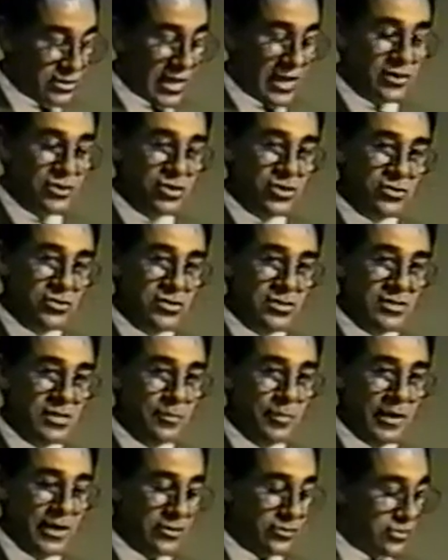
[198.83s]
chooses to
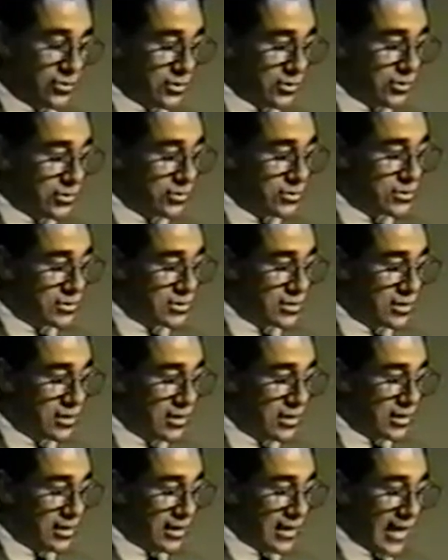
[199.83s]
be introduced
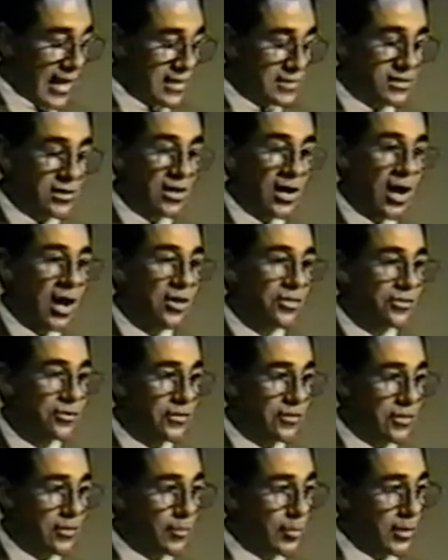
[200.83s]
as an author of
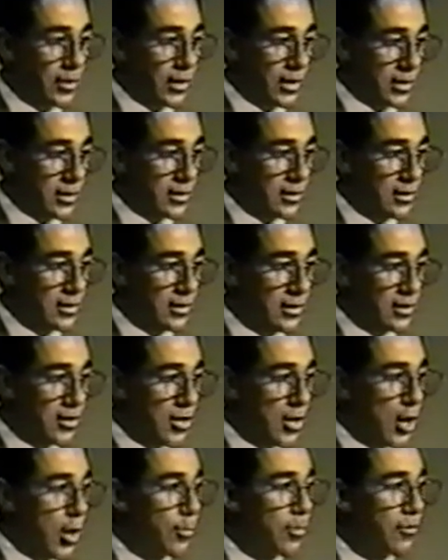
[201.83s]
the book,
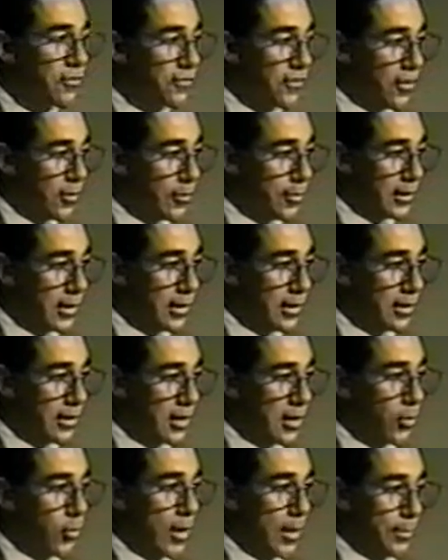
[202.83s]
Homophobia, a
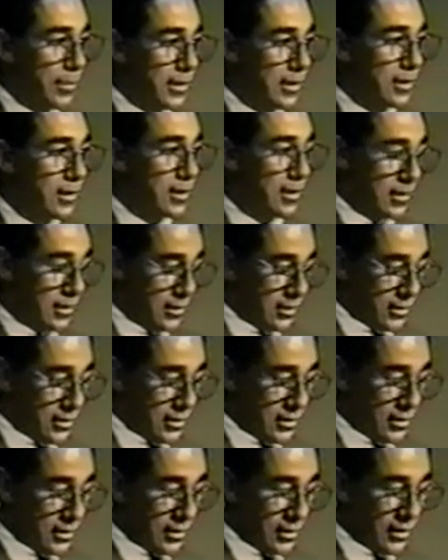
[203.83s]
Weapon
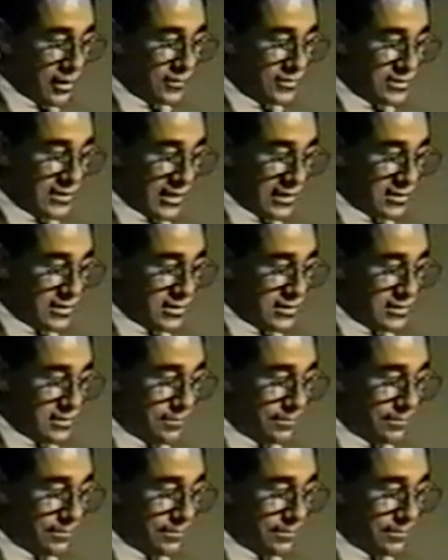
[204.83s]
of Sexism.